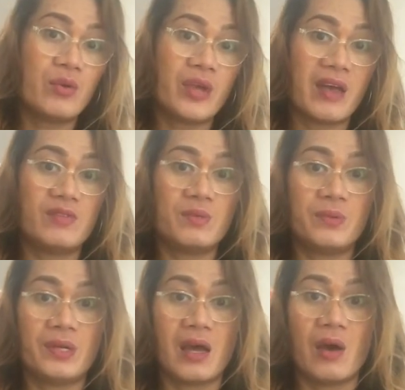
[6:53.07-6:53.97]
We have to
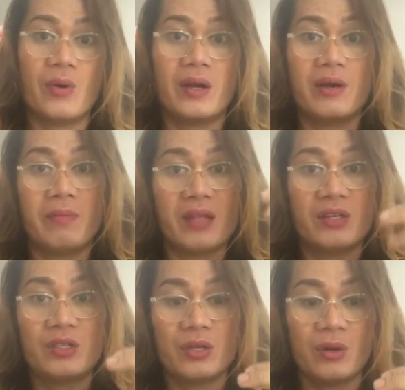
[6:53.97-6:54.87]
put our remainder
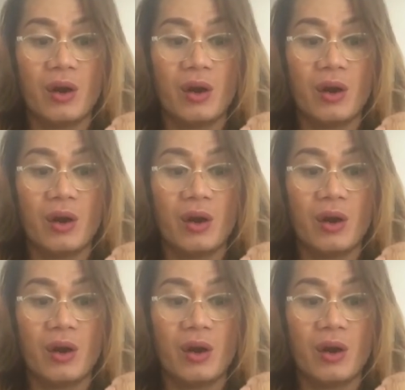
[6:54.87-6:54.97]
2